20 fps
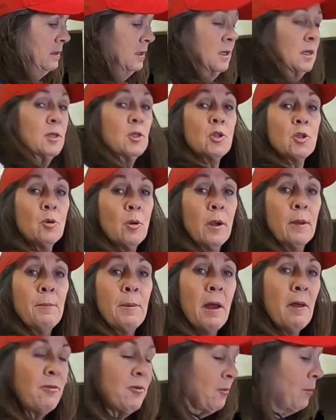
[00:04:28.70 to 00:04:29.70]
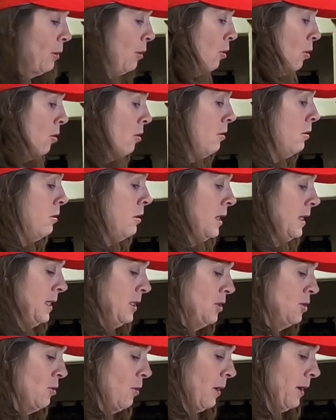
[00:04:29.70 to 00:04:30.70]
going to scrape out the bowl
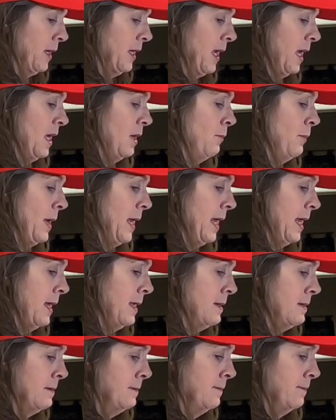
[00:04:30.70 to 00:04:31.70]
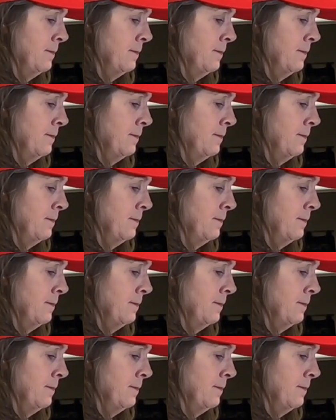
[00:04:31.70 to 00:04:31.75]
into our cake pan.